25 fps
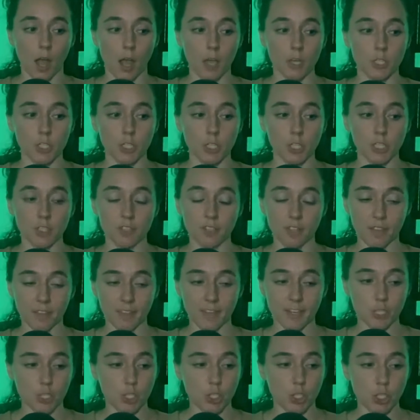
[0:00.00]
she
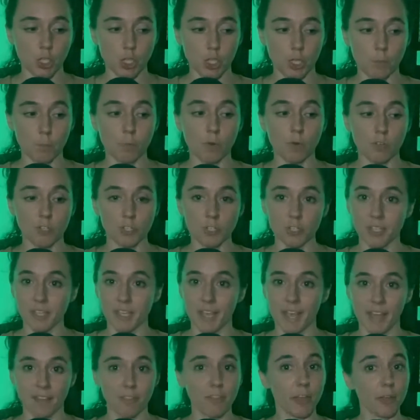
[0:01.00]
said that she
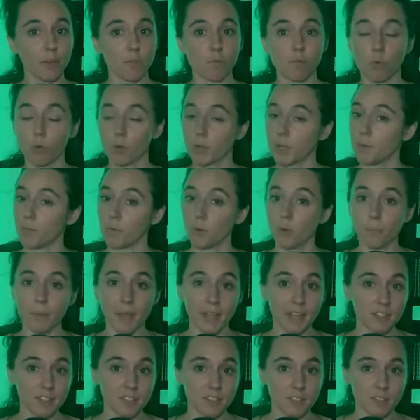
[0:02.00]
personally had like 40
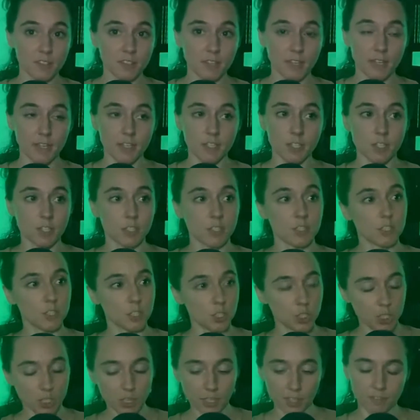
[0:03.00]
roommates, and
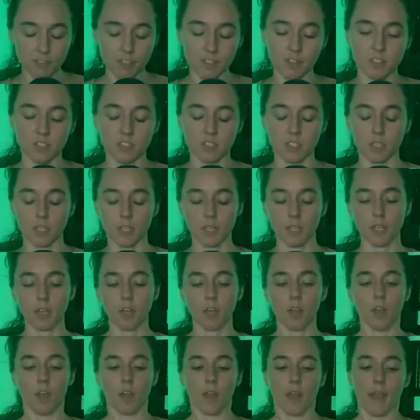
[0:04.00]
she lived in the
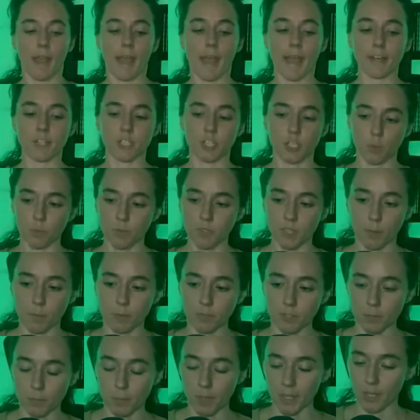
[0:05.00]
city, and she was
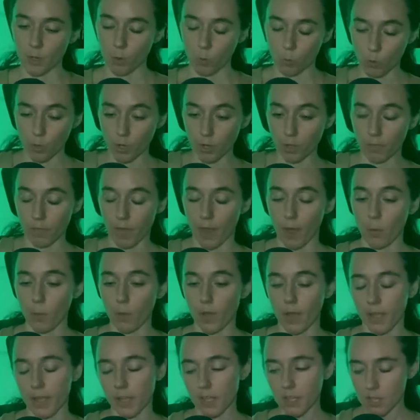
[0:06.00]
able to make it work
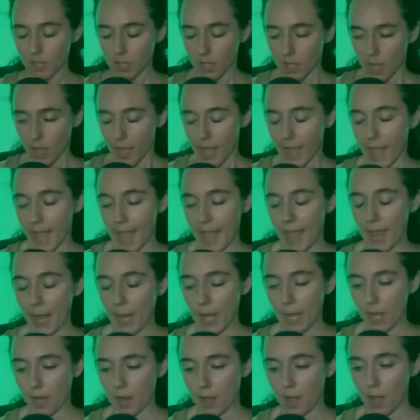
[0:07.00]
that way.
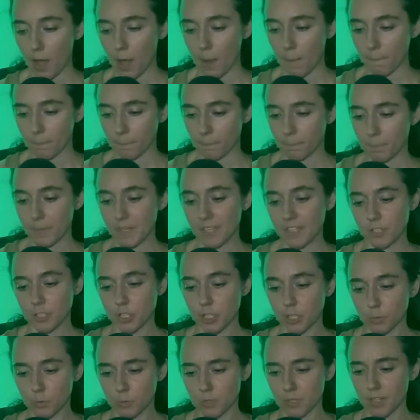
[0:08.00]
And
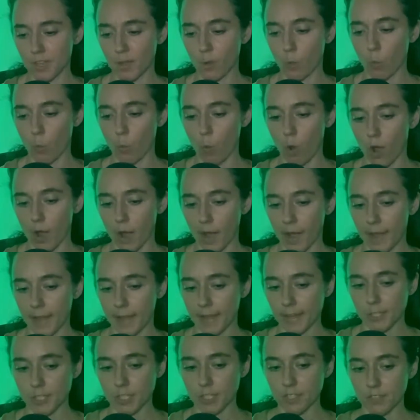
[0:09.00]
because she was like,
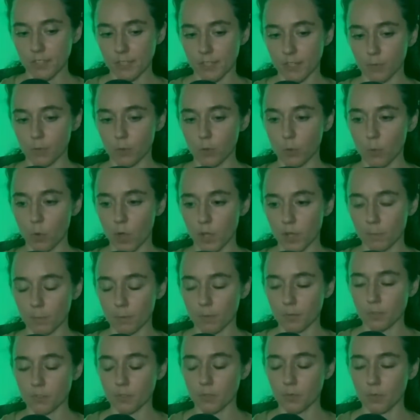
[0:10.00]
why, she's like, if you want to
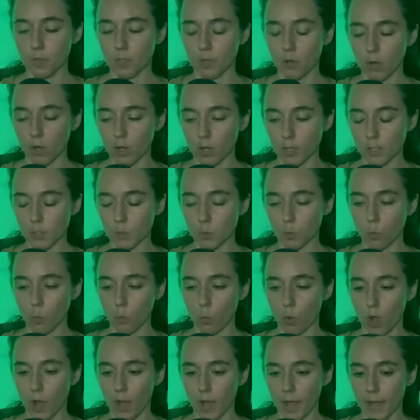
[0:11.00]
pursue the arts,
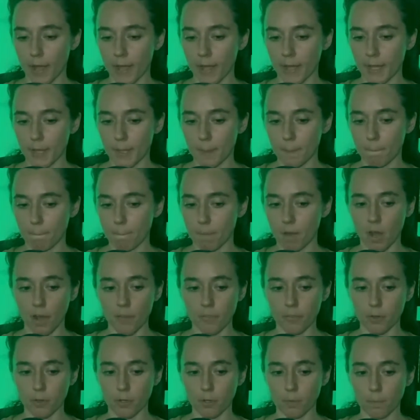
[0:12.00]
why
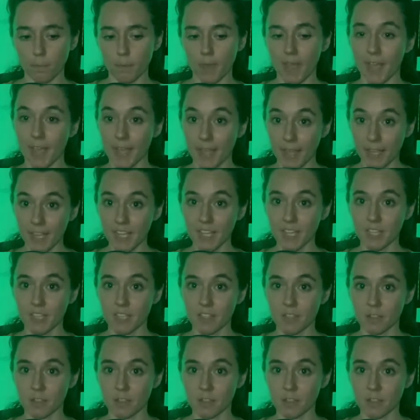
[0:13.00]
bother paying